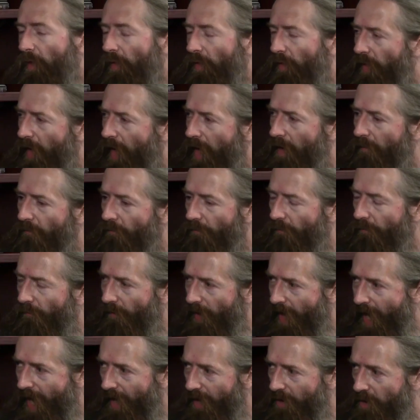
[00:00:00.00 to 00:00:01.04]
That
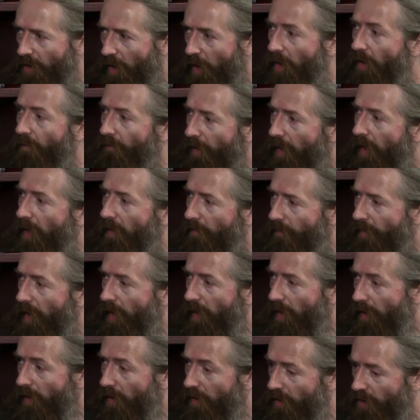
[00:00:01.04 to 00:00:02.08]
fact of our
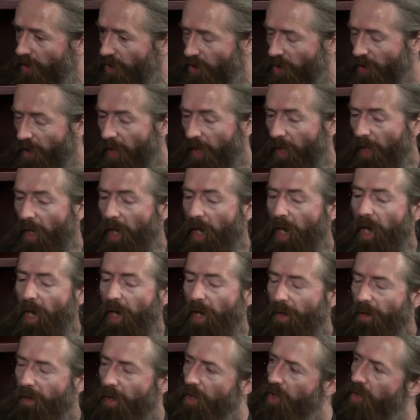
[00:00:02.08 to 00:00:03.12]
biology
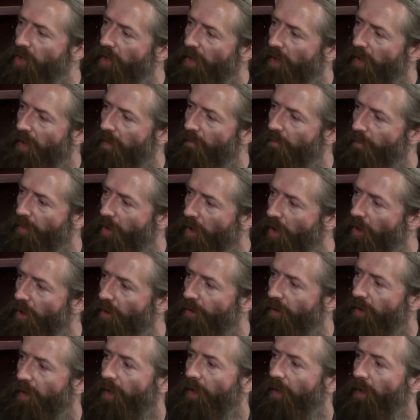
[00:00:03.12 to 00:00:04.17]
essentially
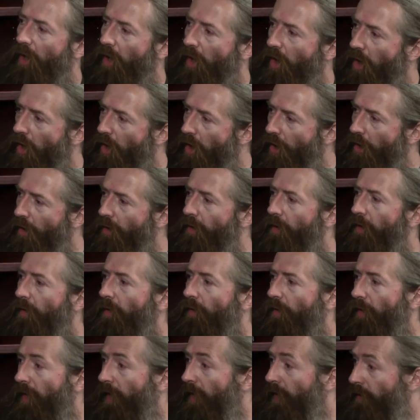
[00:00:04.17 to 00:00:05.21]
imposes
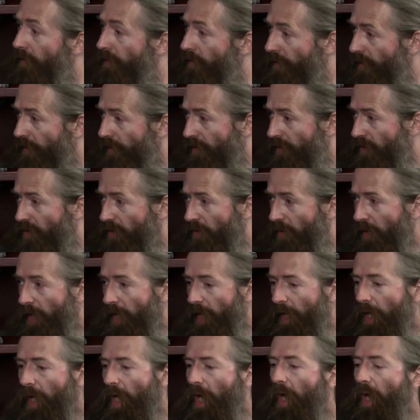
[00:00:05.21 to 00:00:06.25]
on the
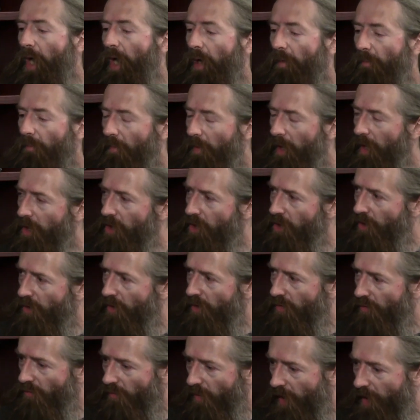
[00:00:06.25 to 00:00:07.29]
industry a much
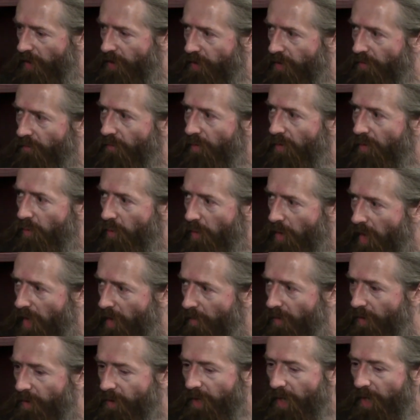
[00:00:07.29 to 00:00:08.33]
greater
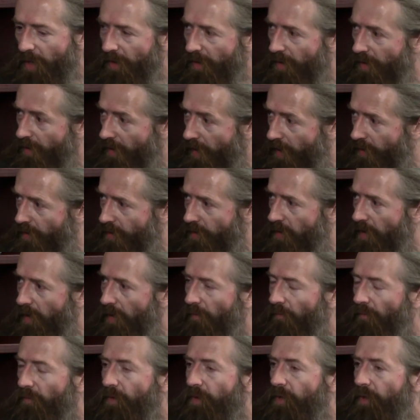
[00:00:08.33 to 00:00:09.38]
requirement and
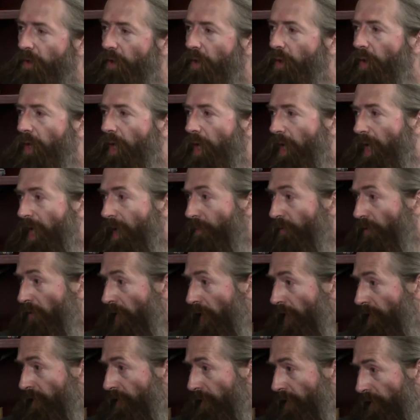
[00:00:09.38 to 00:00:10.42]
incentive to
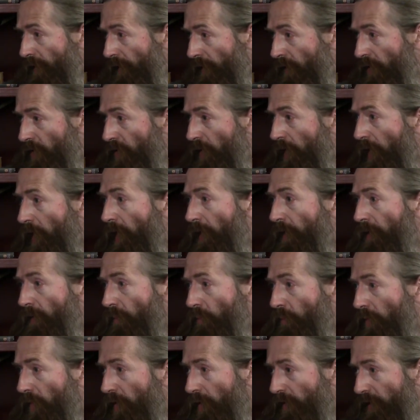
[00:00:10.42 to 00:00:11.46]
collaborate and synergize
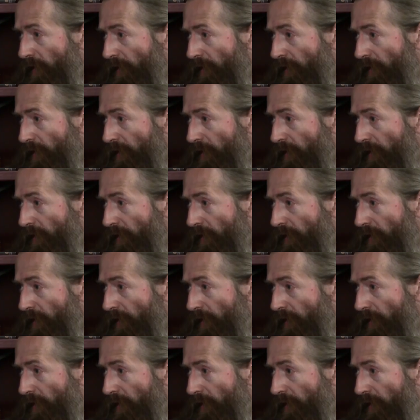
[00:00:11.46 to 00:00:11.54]
and work